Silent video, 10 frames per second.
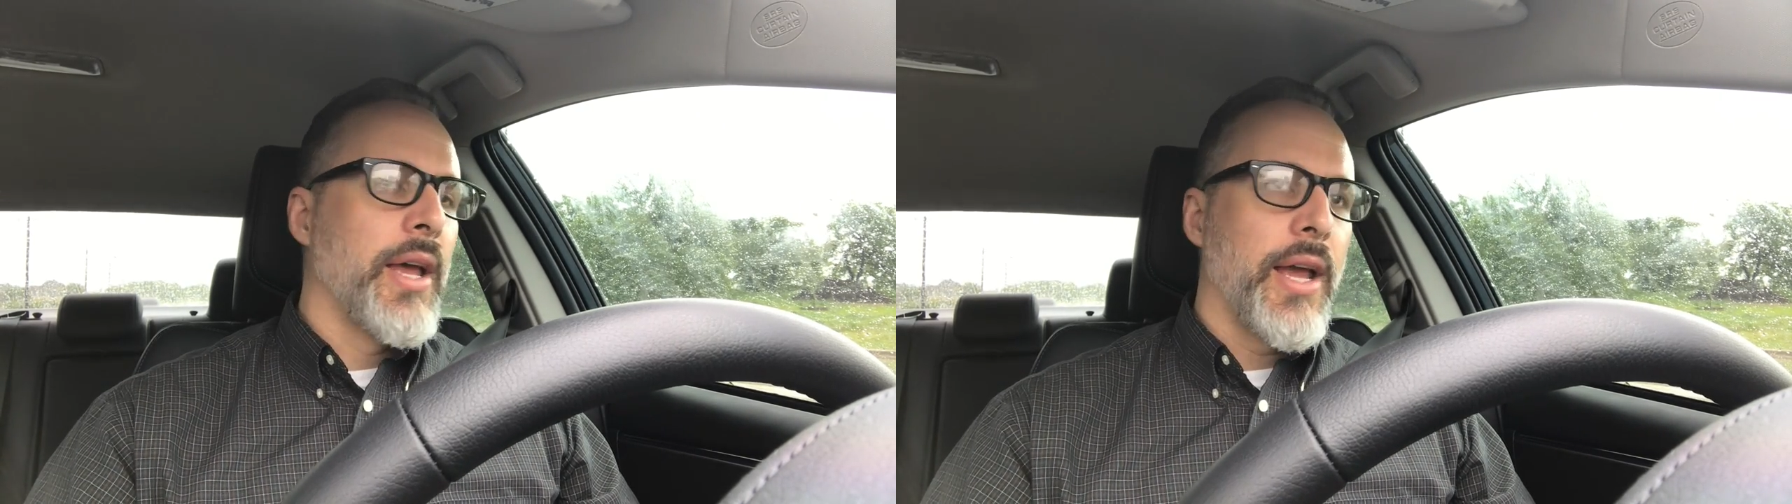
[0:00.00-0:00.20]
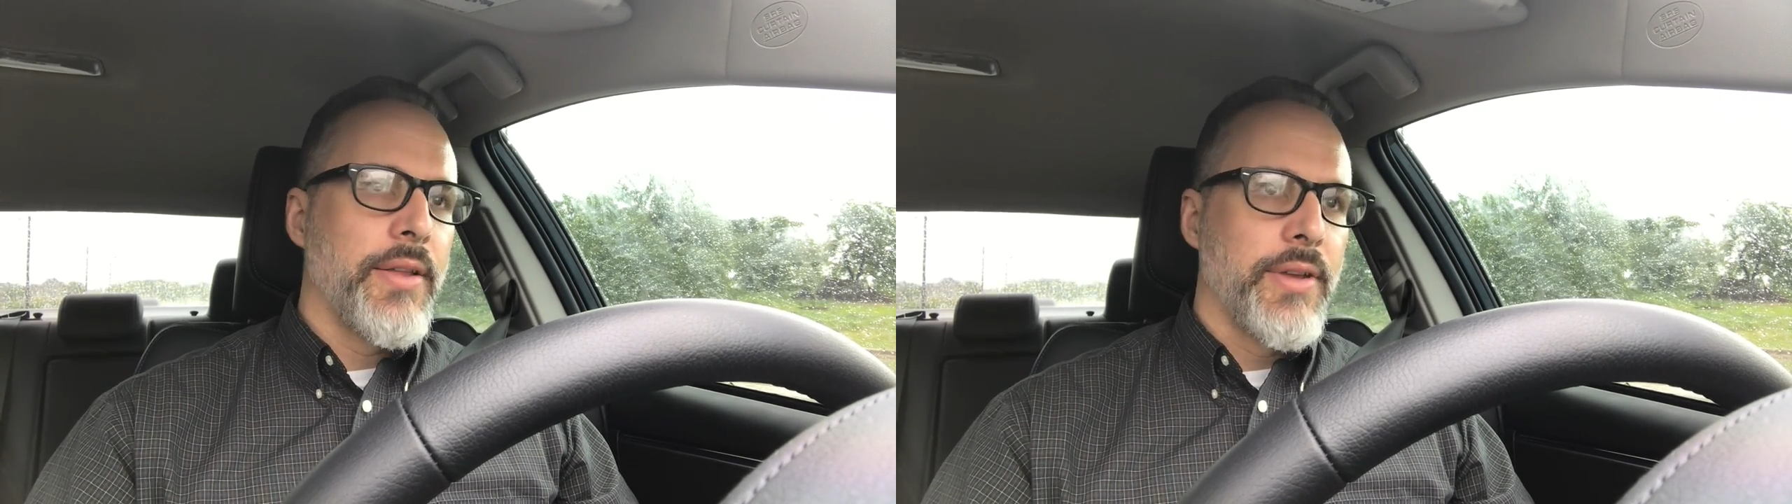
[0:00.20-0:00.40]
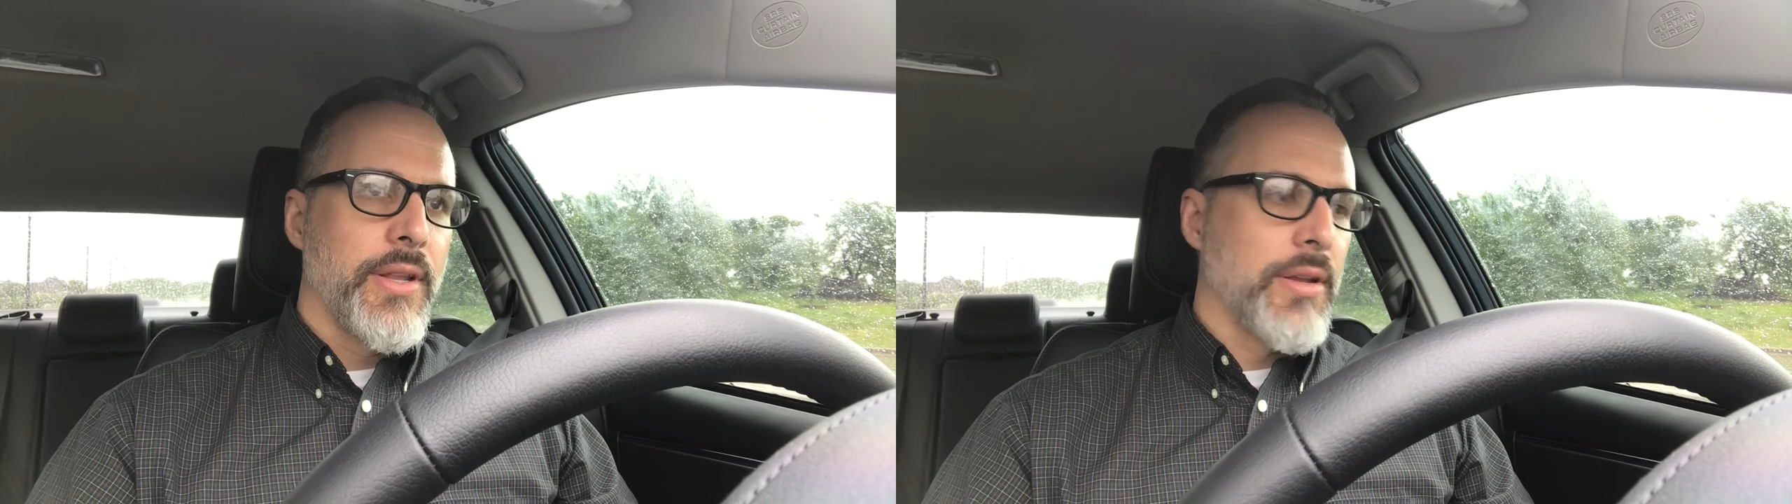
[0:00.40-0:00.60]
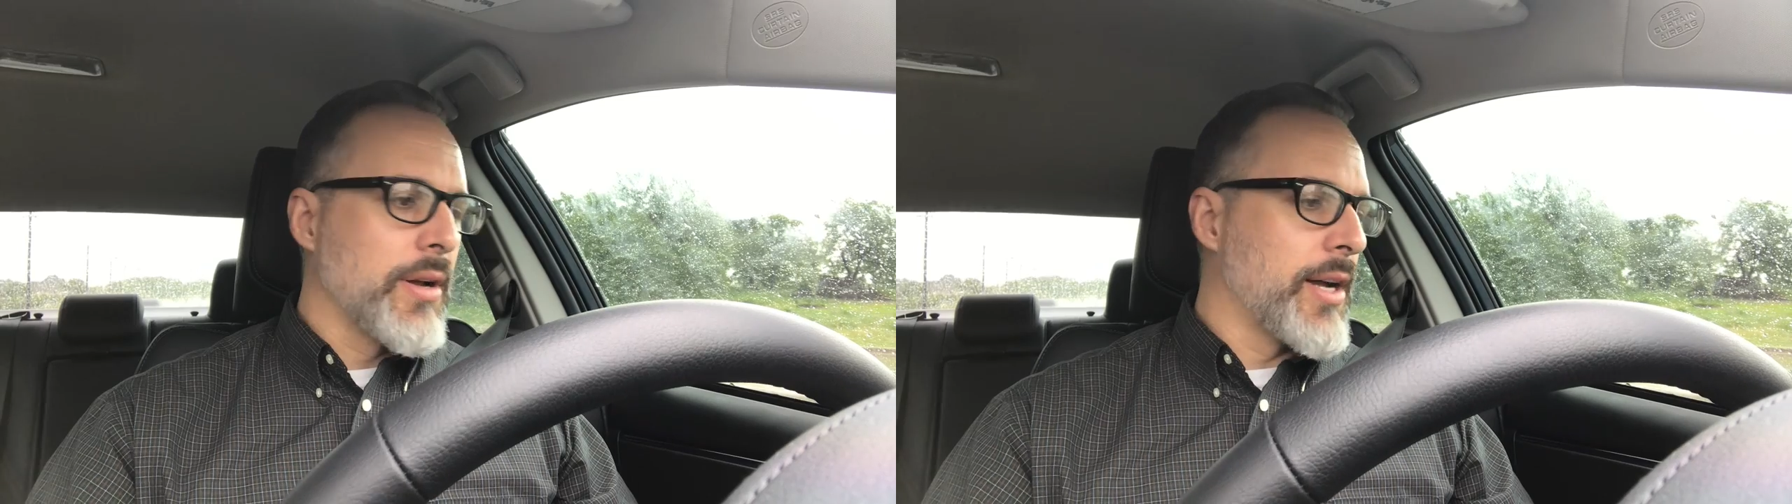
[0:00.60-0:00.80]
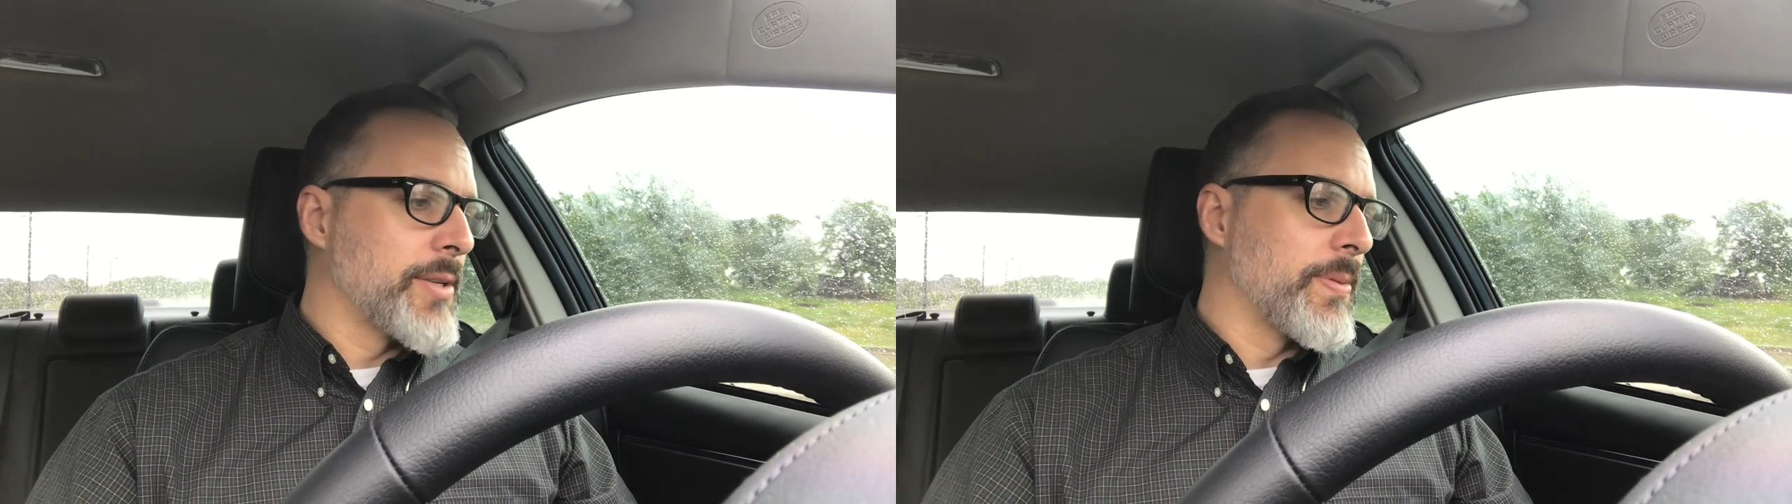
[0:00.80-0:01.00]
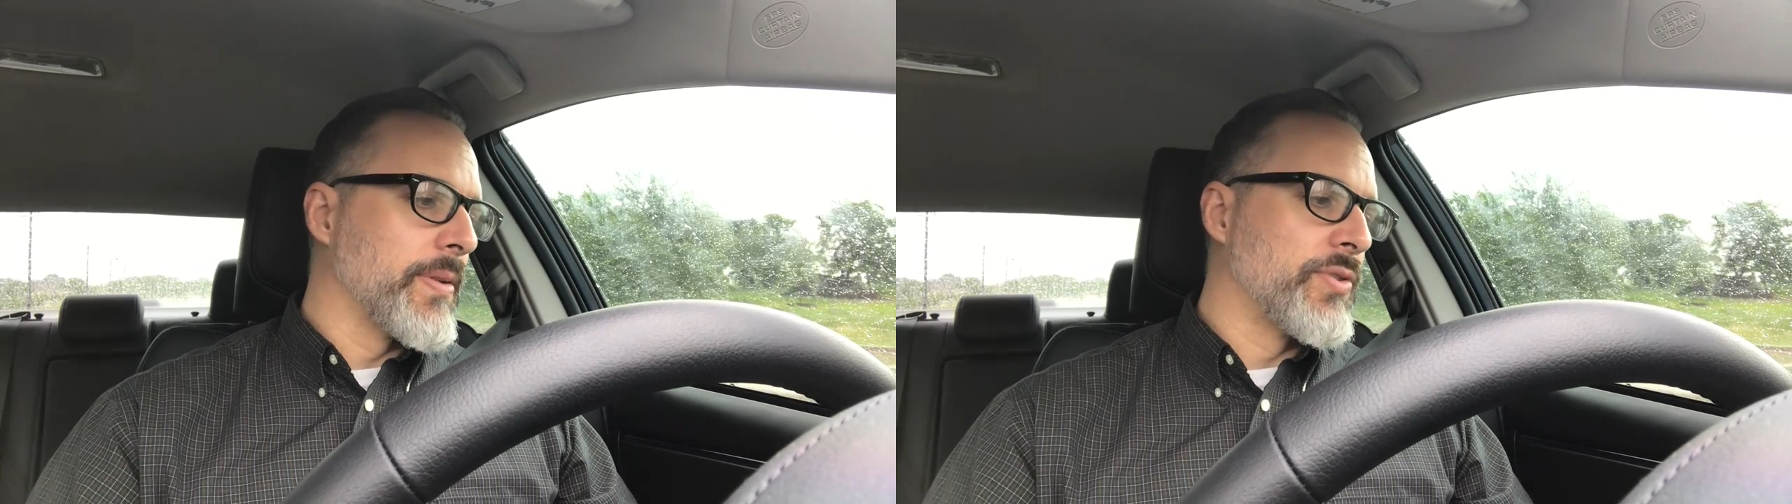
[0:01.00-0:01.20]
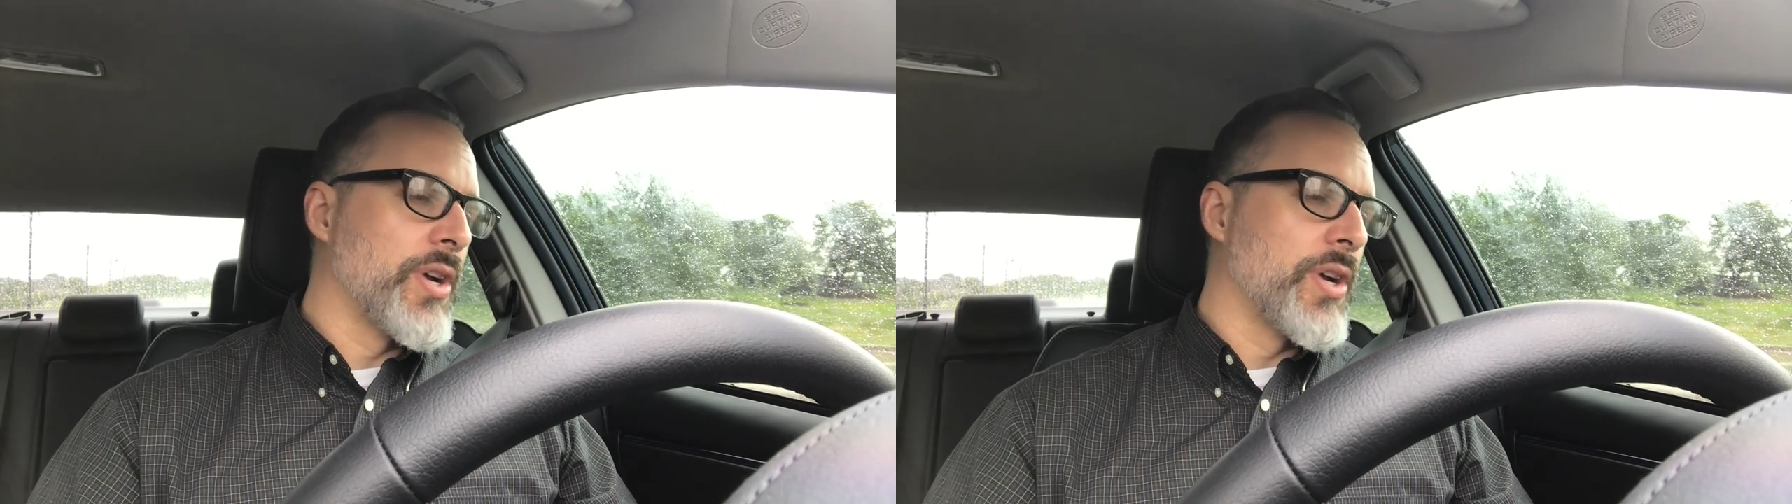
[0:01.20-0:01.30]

and then the Gospel of